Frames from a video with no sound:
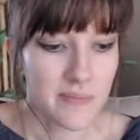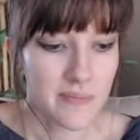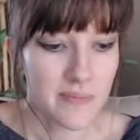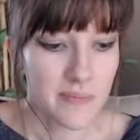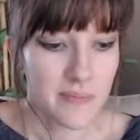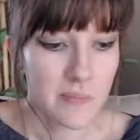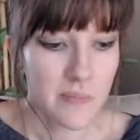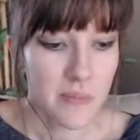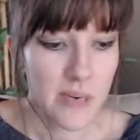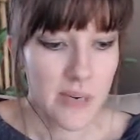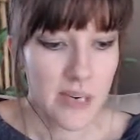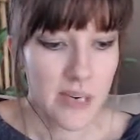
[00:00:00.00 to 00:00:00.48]

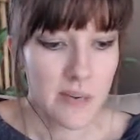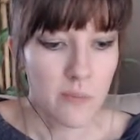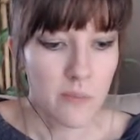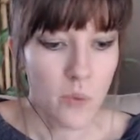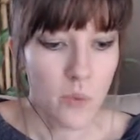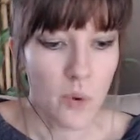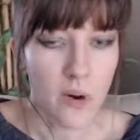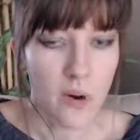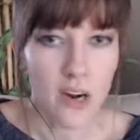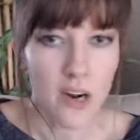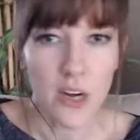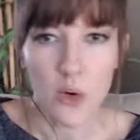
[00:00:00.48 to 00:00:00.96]
be
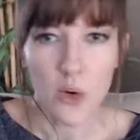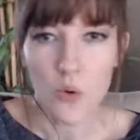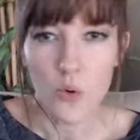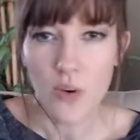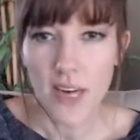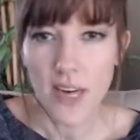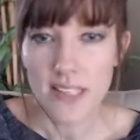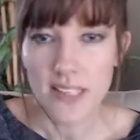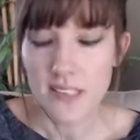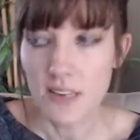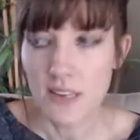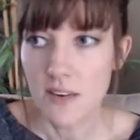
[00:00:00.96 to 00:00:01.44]
more
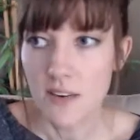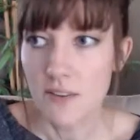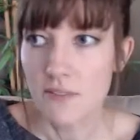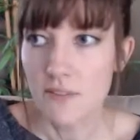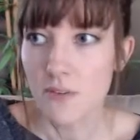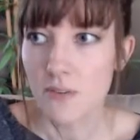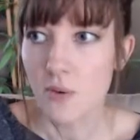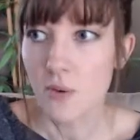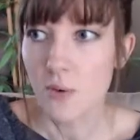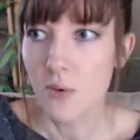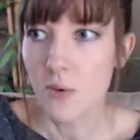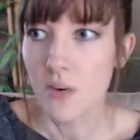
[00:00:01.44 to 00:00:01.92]
aggressive
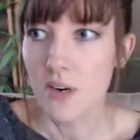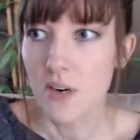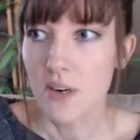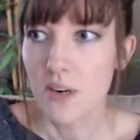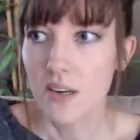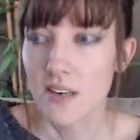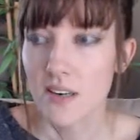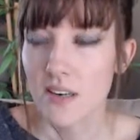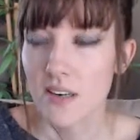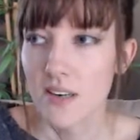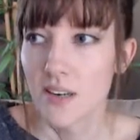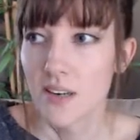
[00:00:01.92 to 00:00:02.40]

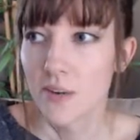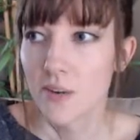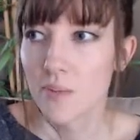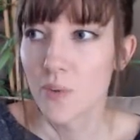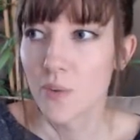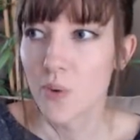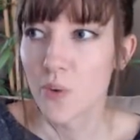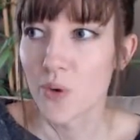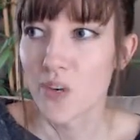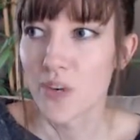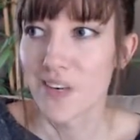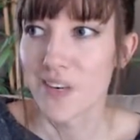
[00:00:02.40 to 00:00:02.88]
or
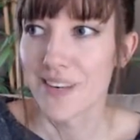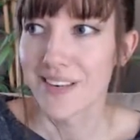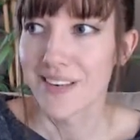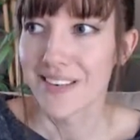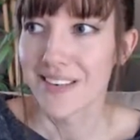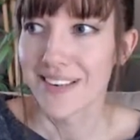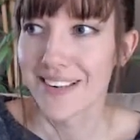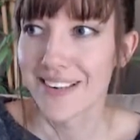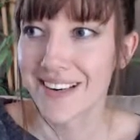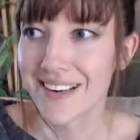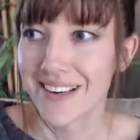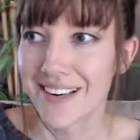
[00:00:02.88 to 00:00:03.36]

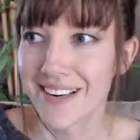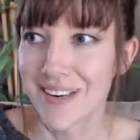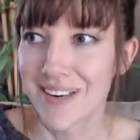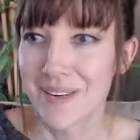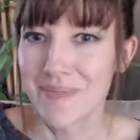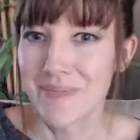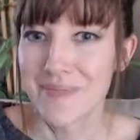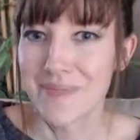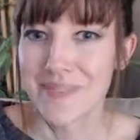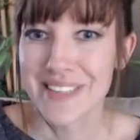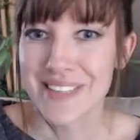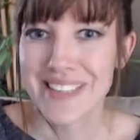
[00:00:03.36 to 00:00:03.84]
more
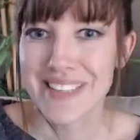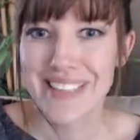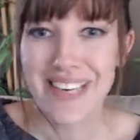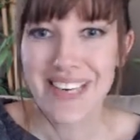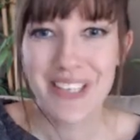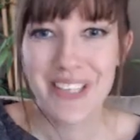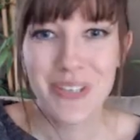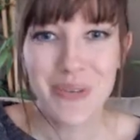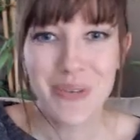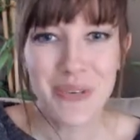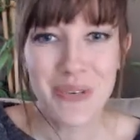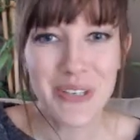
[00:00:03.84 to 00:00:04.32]

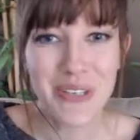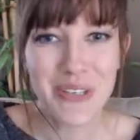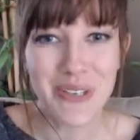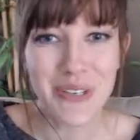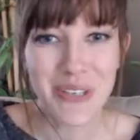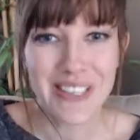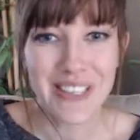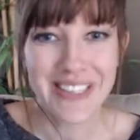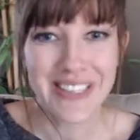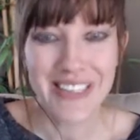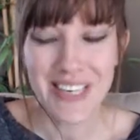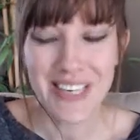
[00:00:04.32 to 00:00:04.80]
sexual or
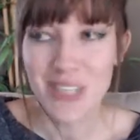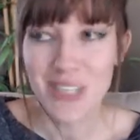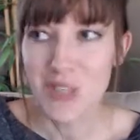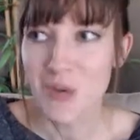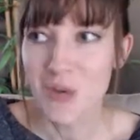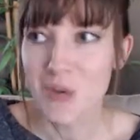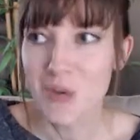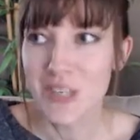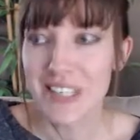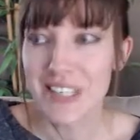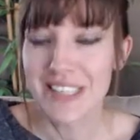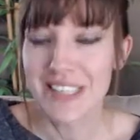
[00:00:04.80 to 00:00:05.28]

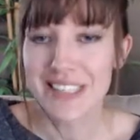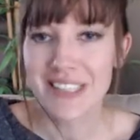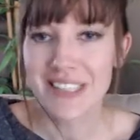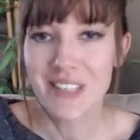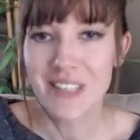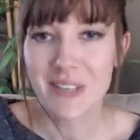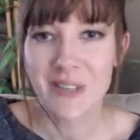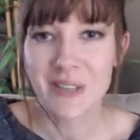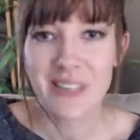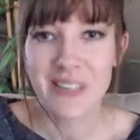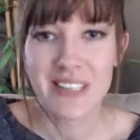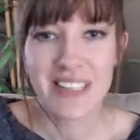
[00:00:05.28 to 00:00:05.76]
sensual,
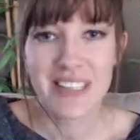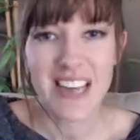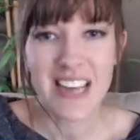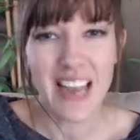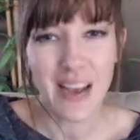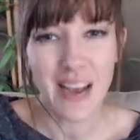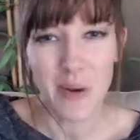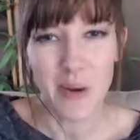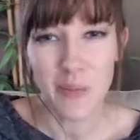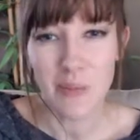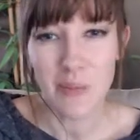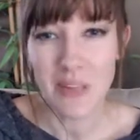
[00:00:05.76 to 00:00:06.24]
to seek
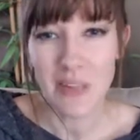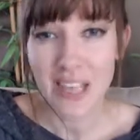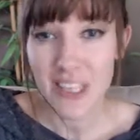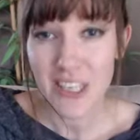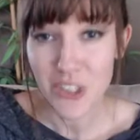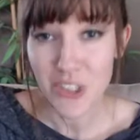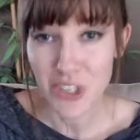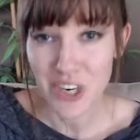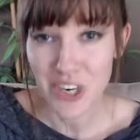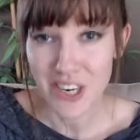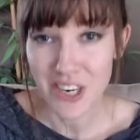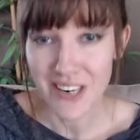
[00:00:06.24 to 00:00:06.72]
out
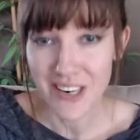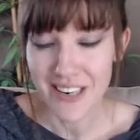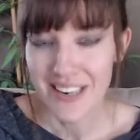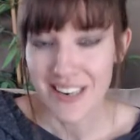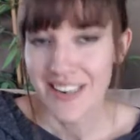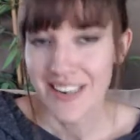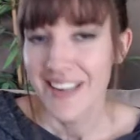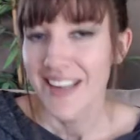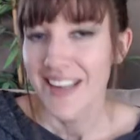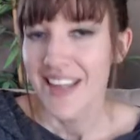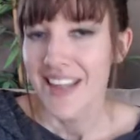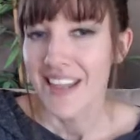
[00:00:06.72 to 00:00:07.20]
pleasure.
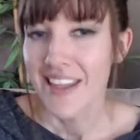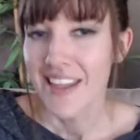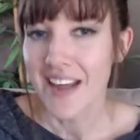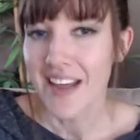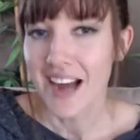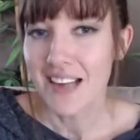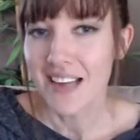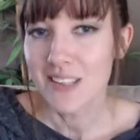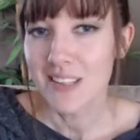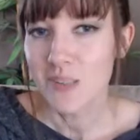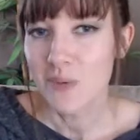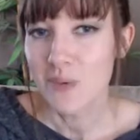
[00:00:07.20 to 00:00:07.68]

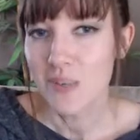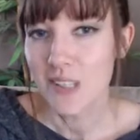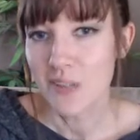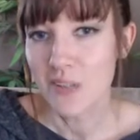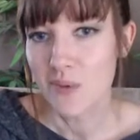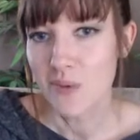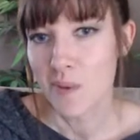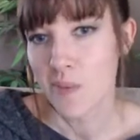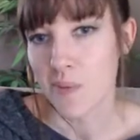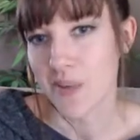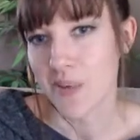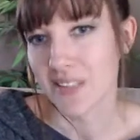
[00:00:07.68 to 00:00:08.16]
That's what is
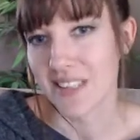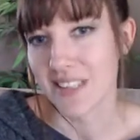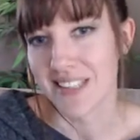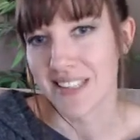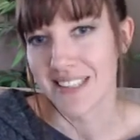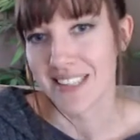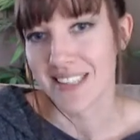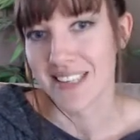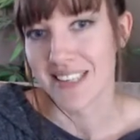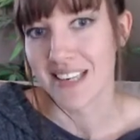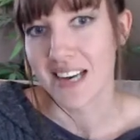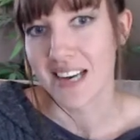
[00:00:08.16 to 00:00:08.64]

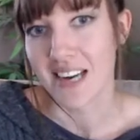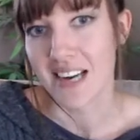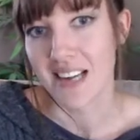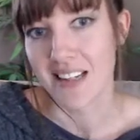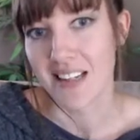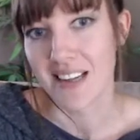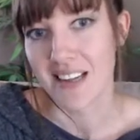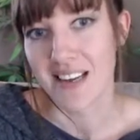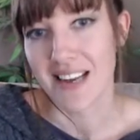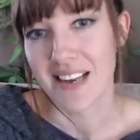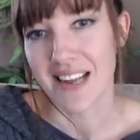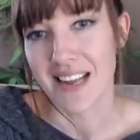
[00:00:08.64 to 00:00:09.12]
represented
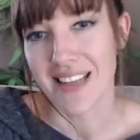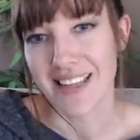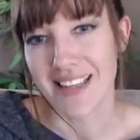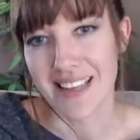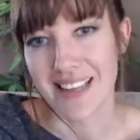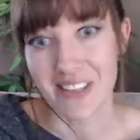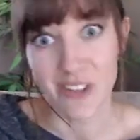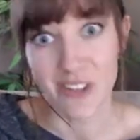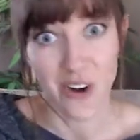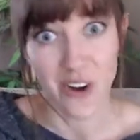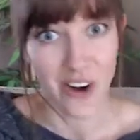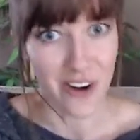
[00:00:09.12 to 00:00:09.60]
in
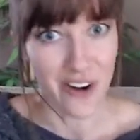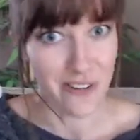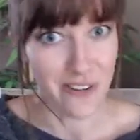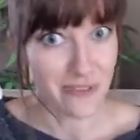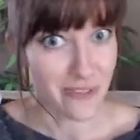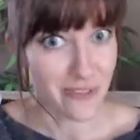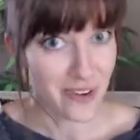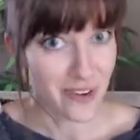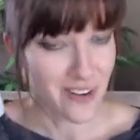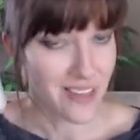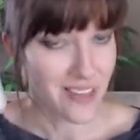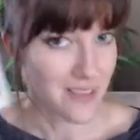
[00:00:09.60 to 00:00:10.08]
this card
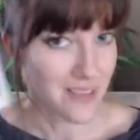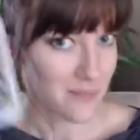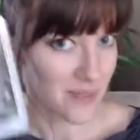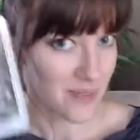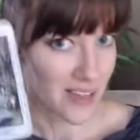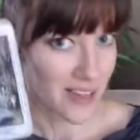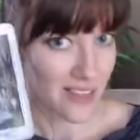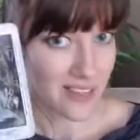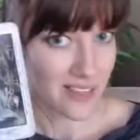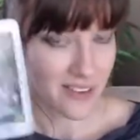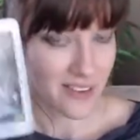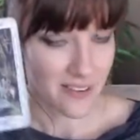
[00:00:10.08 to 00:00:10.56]
for the
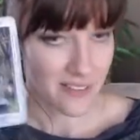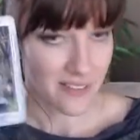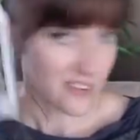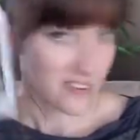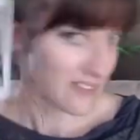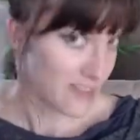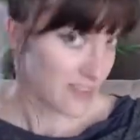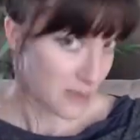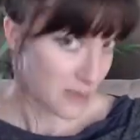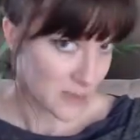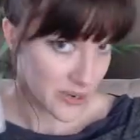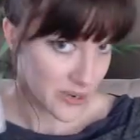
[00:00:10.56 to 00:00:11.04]
month of
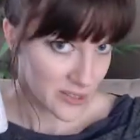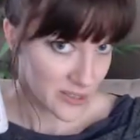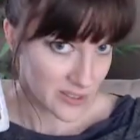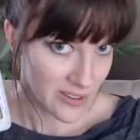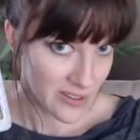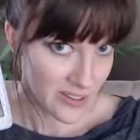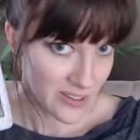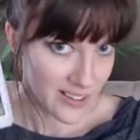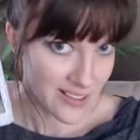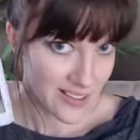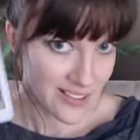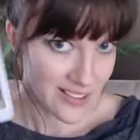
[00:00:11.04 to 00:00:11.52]
November.
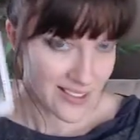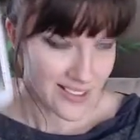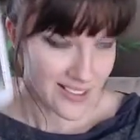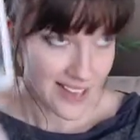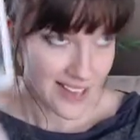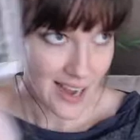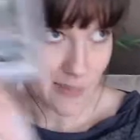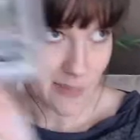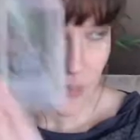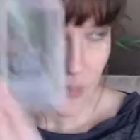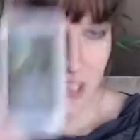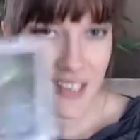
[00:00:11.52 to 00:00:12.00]
So
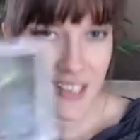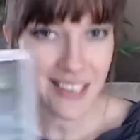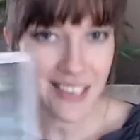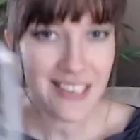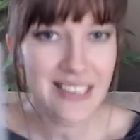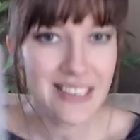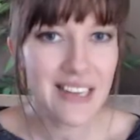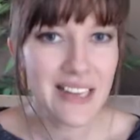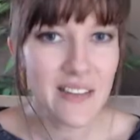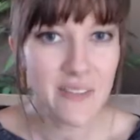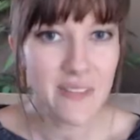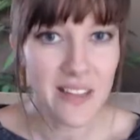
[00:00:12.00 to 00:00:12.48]
I'm just going
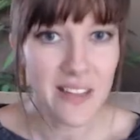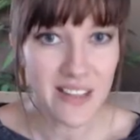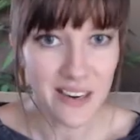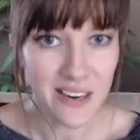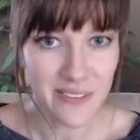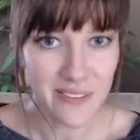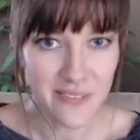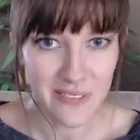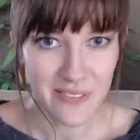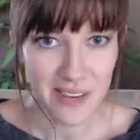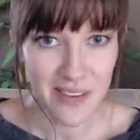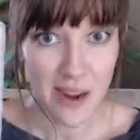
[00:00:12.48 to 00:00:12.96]
to leave it
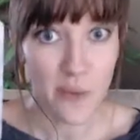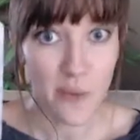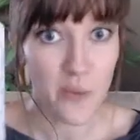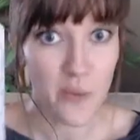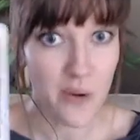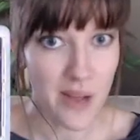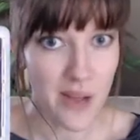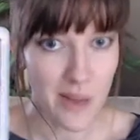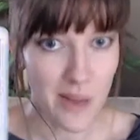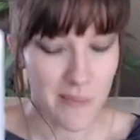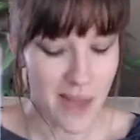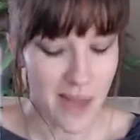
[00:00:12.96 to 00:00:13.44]
there for now.
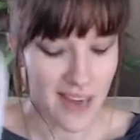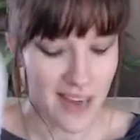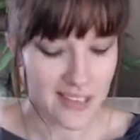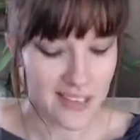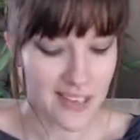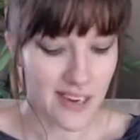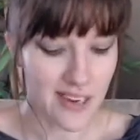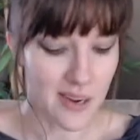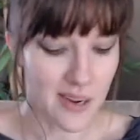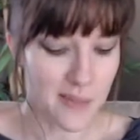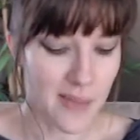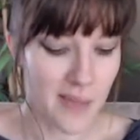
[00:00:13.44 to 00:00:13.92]
We'll come back
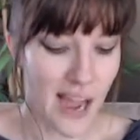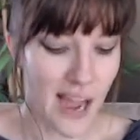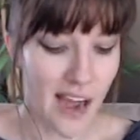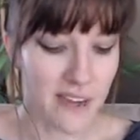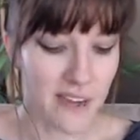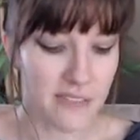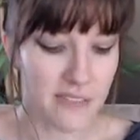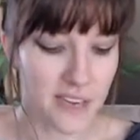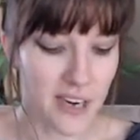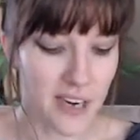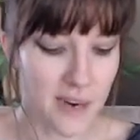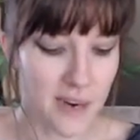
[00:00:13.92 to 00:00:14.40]
to him
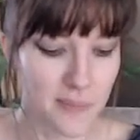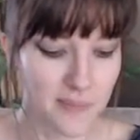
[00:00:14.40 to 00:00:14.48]
after.